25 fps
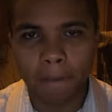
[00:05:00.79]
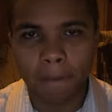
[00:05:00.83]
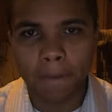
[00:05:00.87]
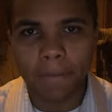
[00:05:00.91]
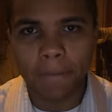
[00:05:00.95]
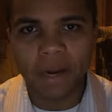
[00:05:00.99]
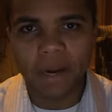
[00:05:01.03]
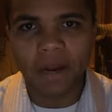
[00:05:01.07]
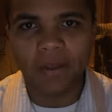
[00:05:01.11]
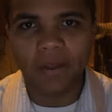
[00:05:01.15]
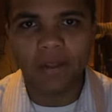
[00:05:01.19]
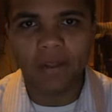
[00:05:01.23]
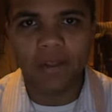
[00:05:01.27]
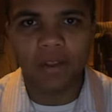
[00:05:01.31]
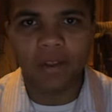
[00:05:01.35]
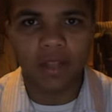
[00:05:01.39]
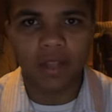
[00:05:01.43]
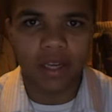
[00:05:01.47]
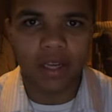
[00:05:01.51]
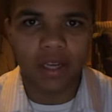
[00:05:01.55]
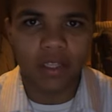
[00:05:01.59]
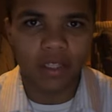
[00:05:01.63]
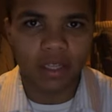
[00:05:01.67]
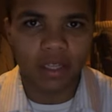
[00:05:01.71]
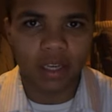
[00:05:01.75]
But
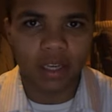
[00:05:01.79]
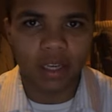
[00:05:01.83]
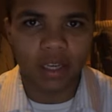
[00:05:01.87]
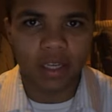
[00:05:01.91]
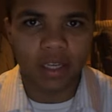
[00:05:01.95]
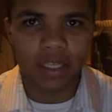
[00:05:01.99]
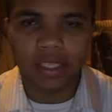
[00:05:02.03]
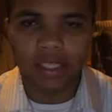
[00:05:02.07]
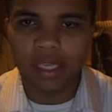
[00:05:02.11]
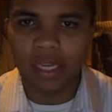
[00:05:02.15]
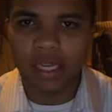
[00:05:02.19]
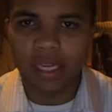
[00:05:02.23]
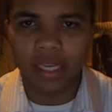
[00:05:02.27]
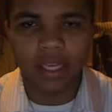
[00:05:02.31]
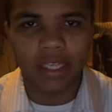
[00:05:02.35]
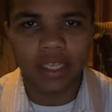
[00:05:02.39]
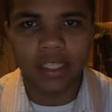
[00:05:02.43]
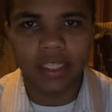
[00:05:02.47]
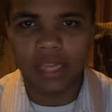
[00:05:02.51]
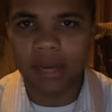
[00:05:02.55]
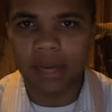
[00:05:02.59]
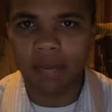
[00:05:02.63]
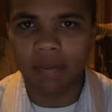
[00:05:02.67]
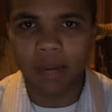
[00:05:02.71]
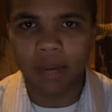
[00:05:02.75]
like I said, he's
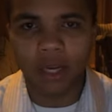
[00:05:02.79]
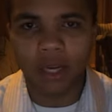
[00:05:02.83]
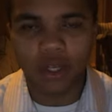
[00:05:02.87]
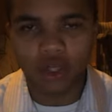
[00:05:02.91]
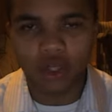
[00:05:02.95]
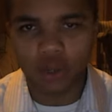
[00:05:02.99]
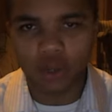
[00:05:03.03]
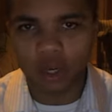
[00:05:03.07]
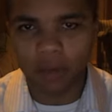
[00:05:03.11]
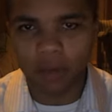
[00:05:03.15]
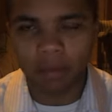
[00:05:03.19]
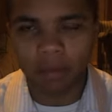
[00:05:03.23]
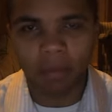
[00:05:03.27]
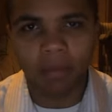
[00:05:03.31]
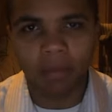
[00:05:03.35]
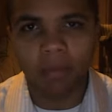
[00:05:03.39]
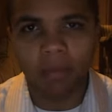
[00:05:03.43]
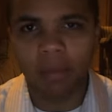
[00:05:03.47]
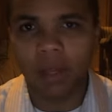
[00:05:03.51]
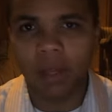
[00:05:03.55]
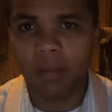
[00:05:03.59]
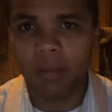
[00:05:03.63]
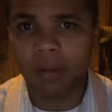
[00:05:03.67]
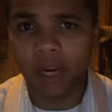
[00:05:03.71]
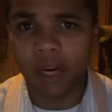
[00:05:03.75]
not Michael Jordan.
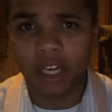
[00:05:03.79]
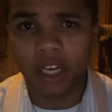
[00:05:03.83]
LeBron